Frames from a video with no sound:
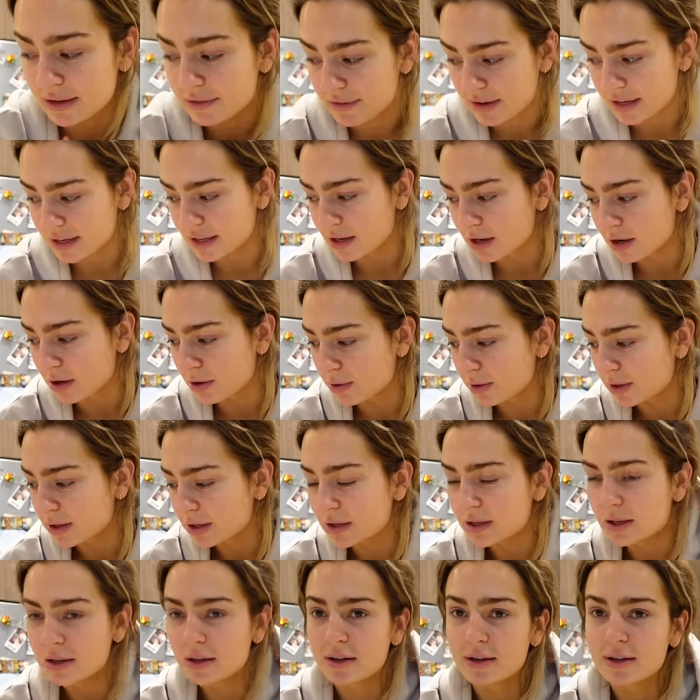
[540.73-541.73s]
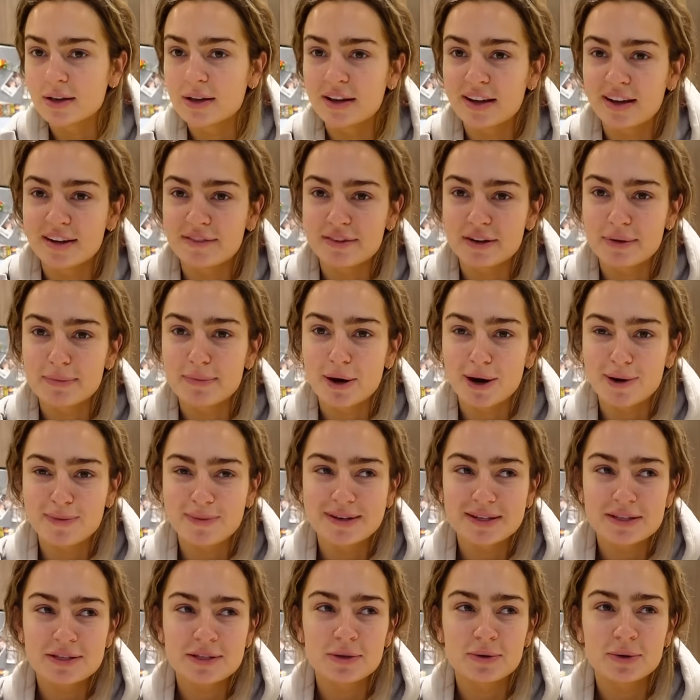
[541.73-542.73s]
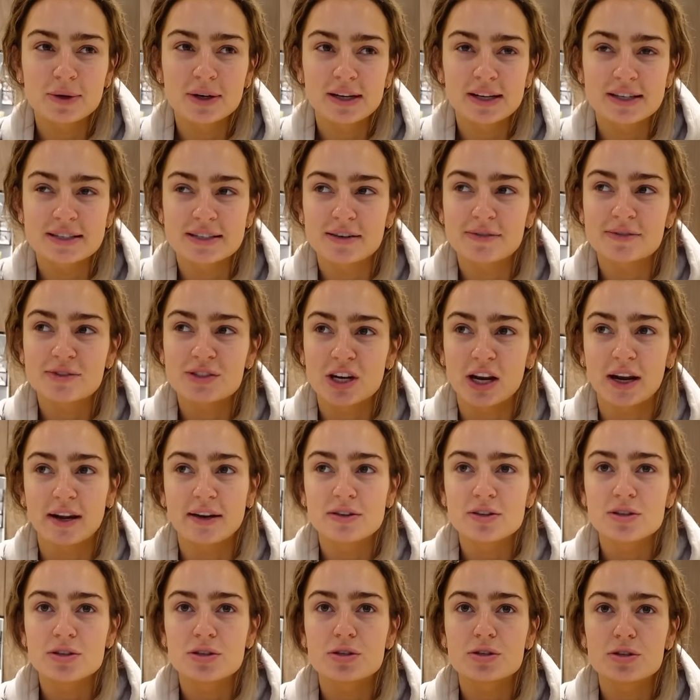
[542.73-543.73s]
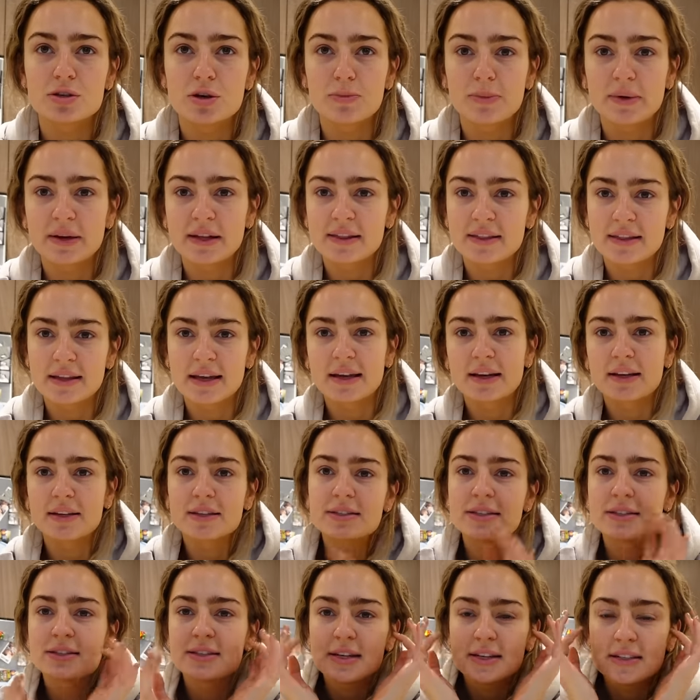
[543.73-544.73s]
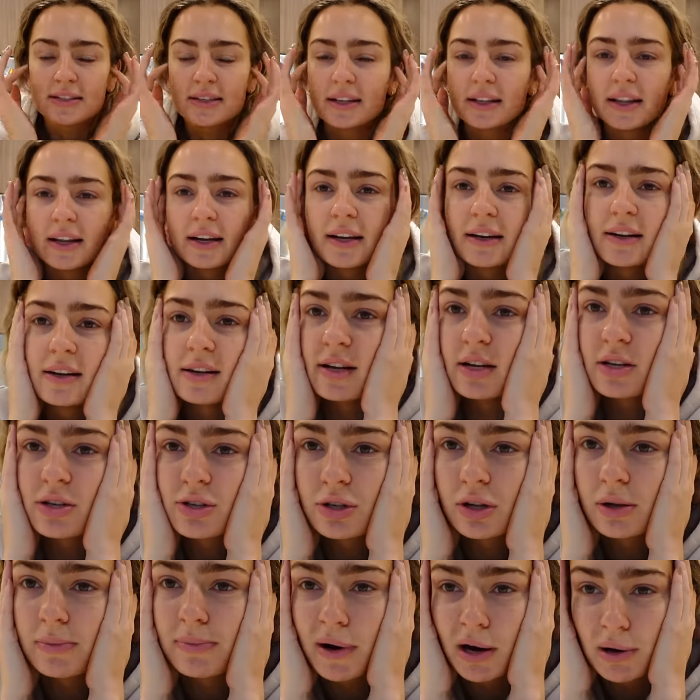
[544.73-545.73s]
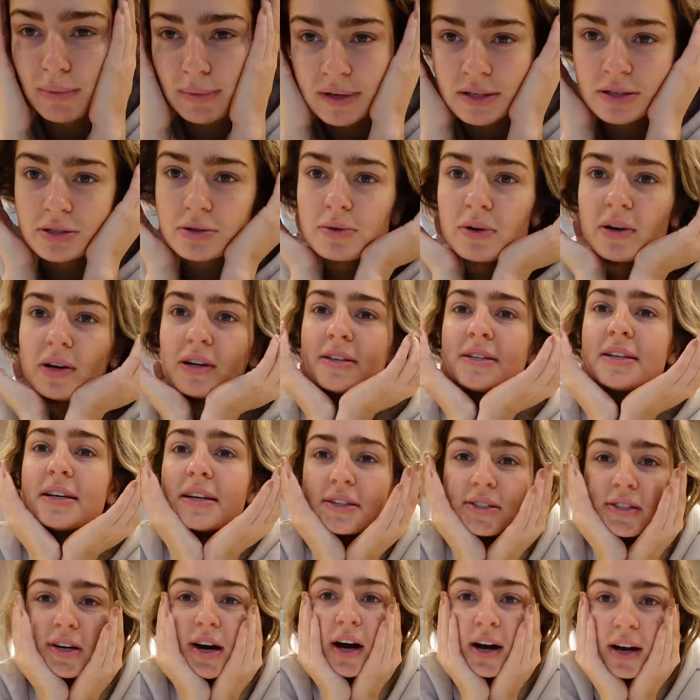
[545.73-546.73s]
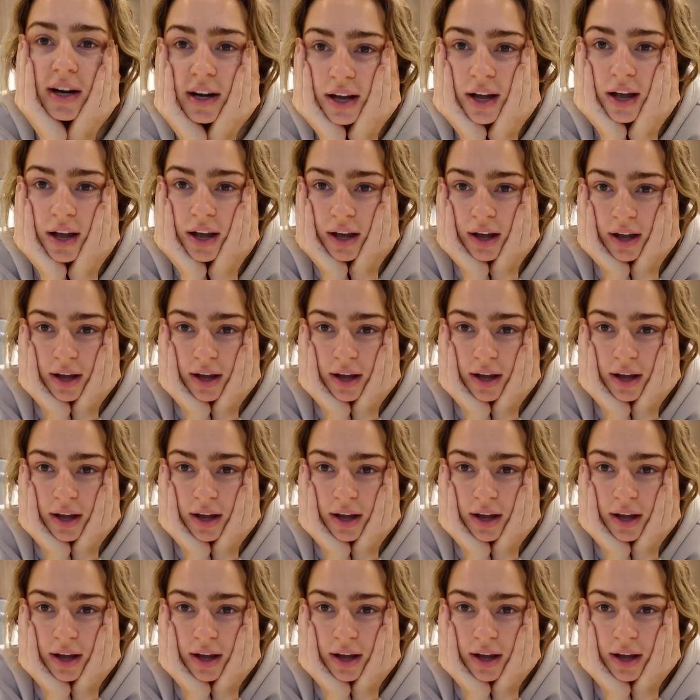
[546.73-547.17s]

a video of an apartment tour because I've changed so many things since I did like an initial apartment tour on TikTok.